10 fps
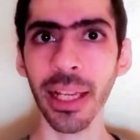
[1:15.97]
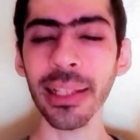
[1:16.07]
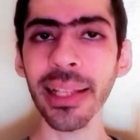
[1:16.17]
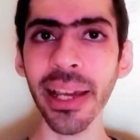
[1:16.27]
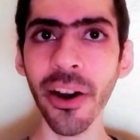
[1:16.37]

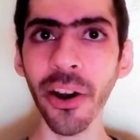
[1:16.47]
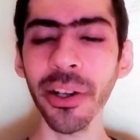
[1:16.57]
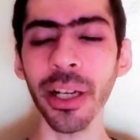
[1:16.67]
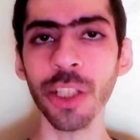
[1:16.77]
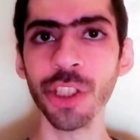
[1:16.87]

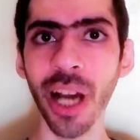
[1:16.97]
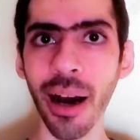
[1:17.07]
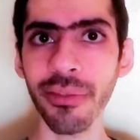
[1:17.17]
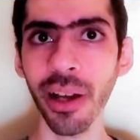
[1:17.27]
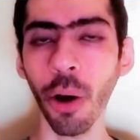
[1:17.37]
learn
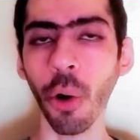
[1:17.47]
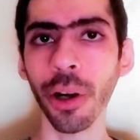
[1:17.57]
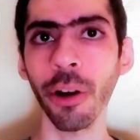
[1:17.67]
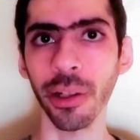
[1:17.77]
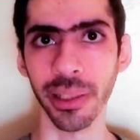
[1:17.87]
Java or
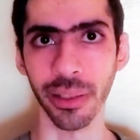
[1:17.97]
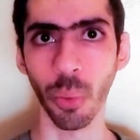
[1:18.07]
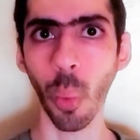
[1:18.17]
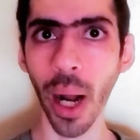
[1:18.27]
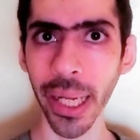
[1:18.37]
Kotlin.
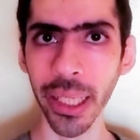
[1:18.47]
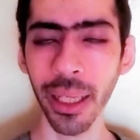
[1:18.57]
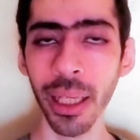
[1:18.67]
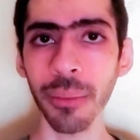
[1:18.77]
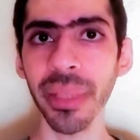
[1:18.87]
Why?
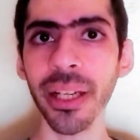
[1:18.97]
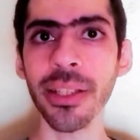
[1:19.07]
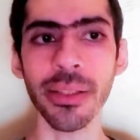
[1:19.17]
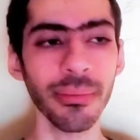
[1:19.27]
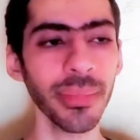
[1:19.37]

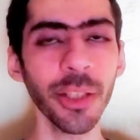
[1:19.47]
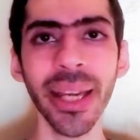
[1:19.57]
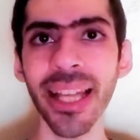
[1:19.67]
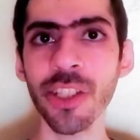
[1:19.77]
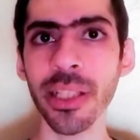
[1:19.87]
Because you
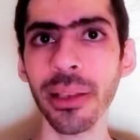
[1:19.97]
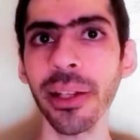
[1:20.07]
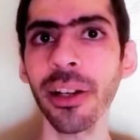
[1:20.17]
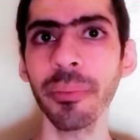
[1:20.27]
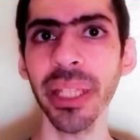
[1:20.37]
can't just
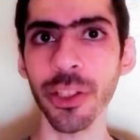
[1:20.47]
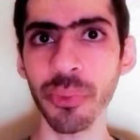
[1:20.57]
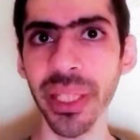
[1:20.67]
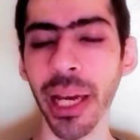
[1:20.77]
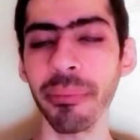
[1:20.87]
learn
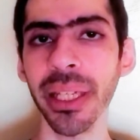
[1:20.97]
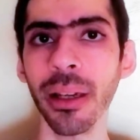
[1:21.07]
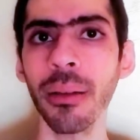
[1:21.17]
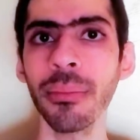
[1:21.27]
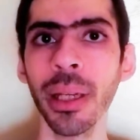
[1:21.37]
PHP and
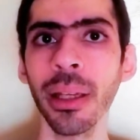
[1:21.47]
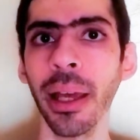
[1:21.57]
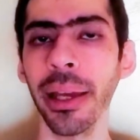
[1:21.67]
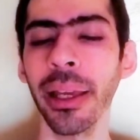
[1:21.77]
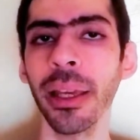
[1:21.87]
become
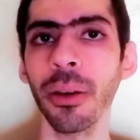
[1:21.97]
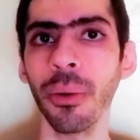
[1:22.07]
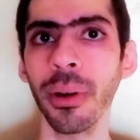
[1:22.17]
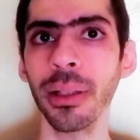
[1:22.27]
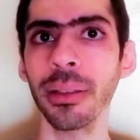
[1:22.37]
a
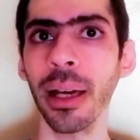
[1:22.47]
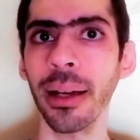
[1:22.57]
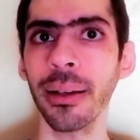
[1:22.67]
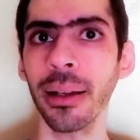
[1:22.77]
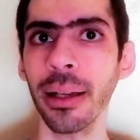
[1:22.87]

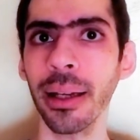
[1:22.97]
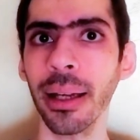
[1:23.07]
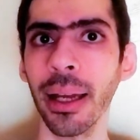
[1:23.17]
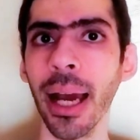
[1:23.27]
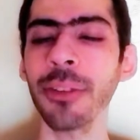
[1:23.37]

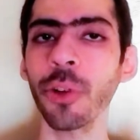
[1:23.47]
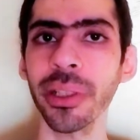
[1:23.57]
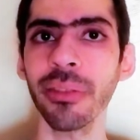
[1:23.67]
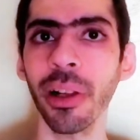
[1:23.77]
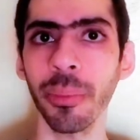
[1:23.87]
Android
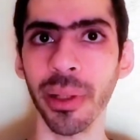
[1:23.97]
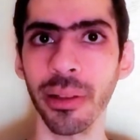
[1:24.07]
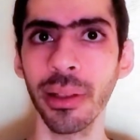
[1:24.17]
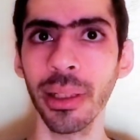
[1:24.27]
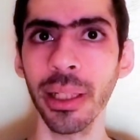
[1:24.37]
developer.
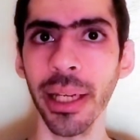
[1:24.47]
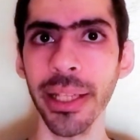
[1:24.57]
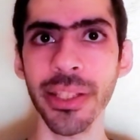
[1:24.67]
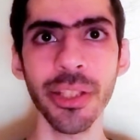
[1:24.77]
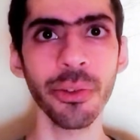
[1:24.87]

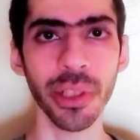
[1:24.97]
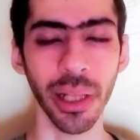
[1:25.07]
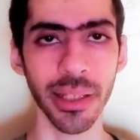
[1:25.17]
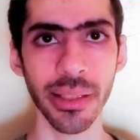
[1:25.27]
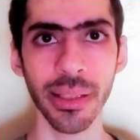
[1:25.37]
It's
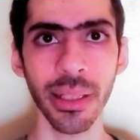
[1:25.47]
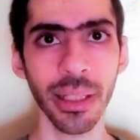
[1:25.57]
useless.